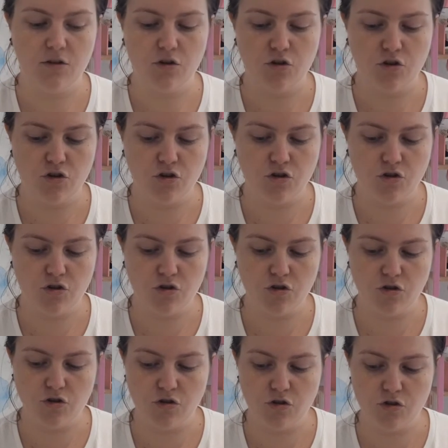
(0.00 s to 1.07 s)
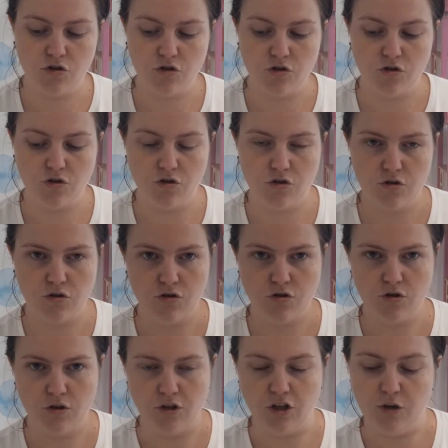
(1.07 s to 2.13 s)
Shh.
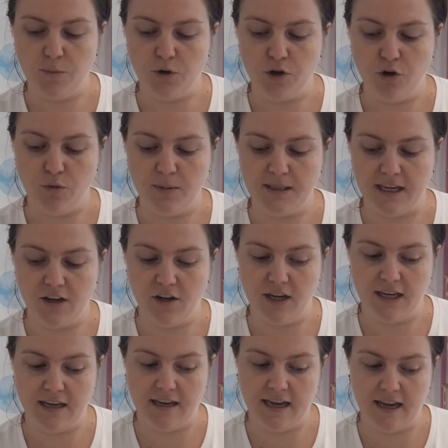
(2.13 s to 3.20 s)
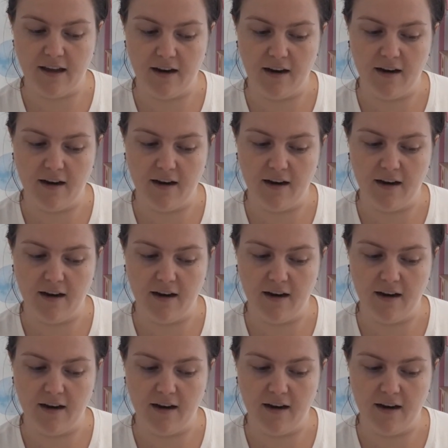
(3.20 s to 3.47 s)
You put your potato head down.